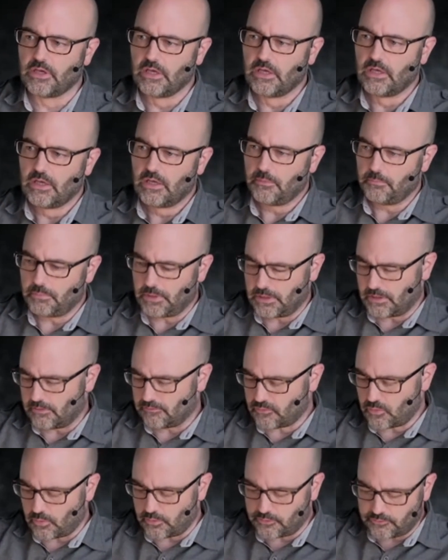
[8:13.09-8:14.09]
but of
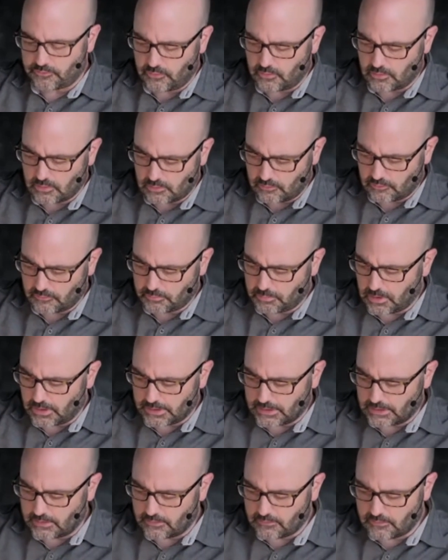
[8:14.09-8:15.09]
course you can just plug it
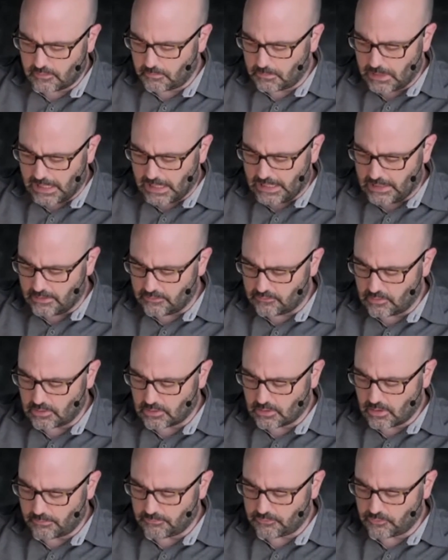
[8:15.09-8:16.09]
into mains and it
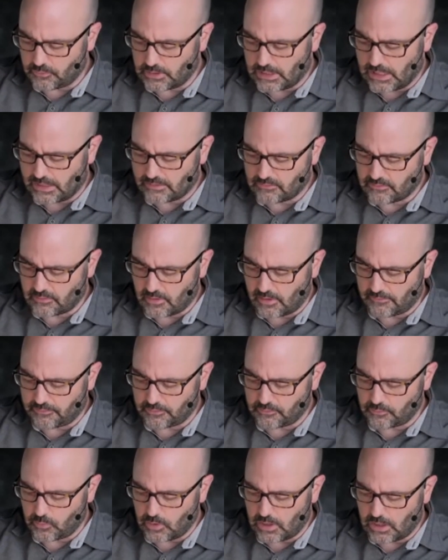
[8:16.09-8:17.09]
comes with that stuff as
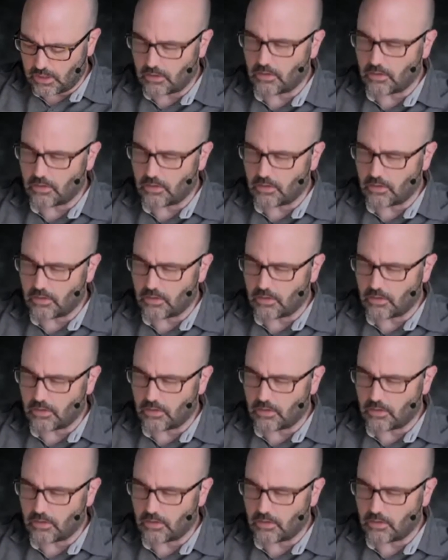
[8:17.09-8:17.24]
well.